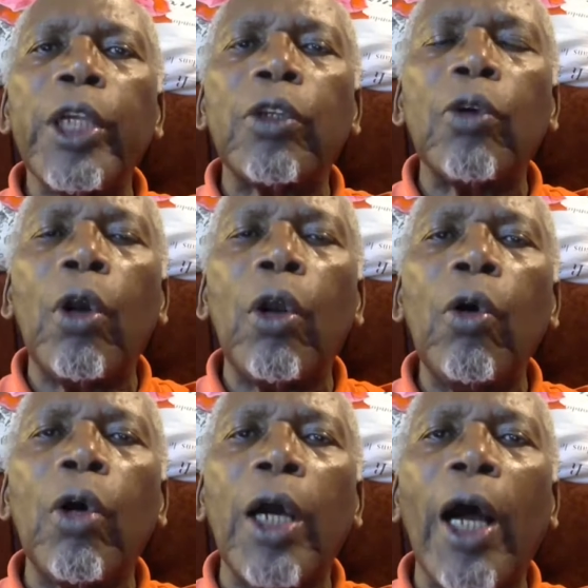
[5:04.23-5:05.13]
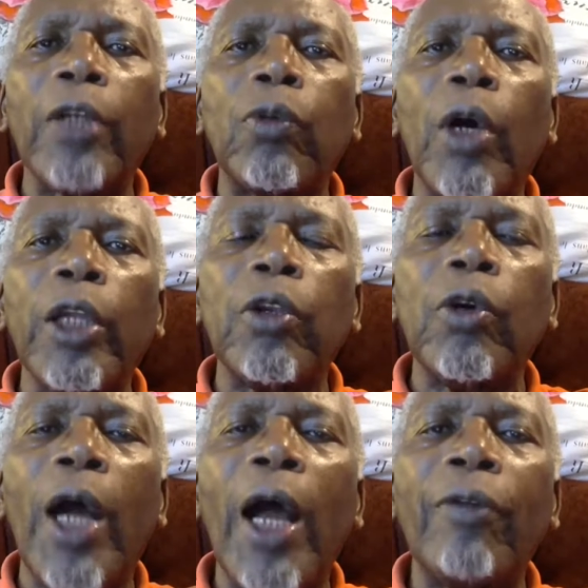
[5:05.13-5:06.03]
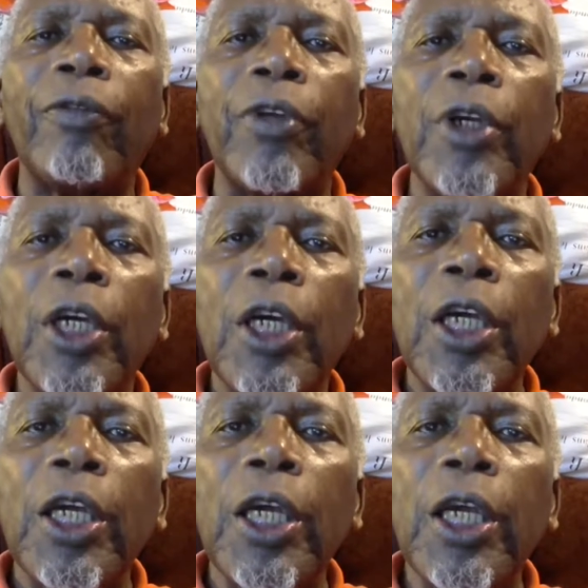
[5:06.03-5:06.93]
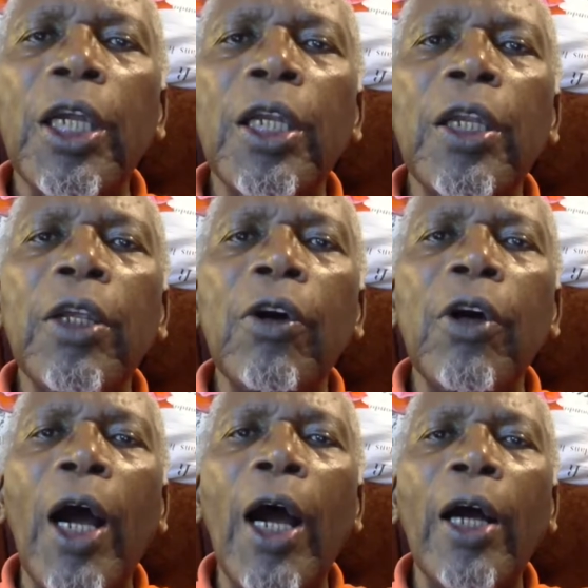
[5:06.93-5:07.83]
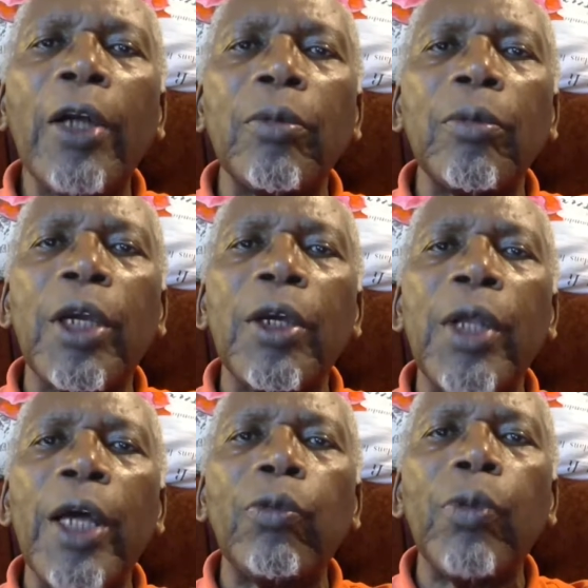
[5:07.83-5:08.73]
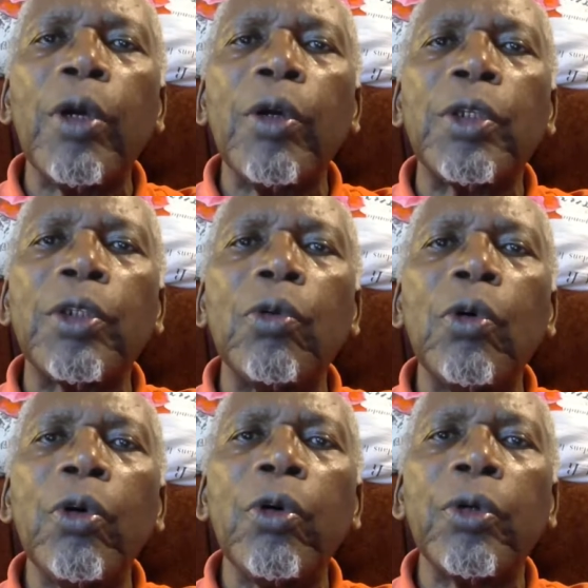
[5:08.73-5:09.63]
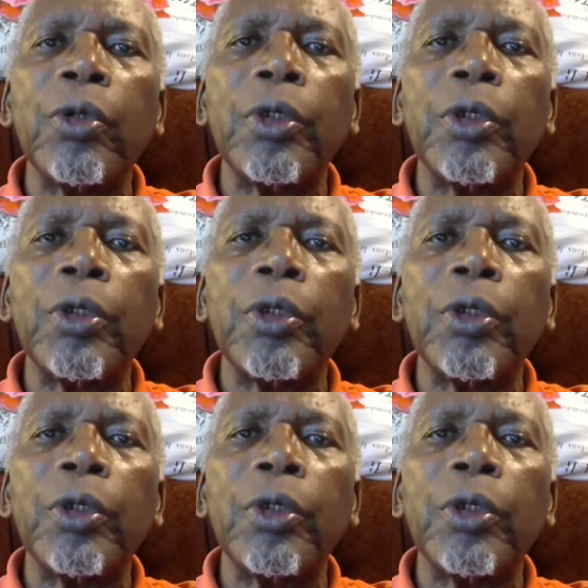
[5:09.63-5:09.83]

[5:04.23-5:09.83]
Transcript: to look at what you have in your heart, because that's where it's stored.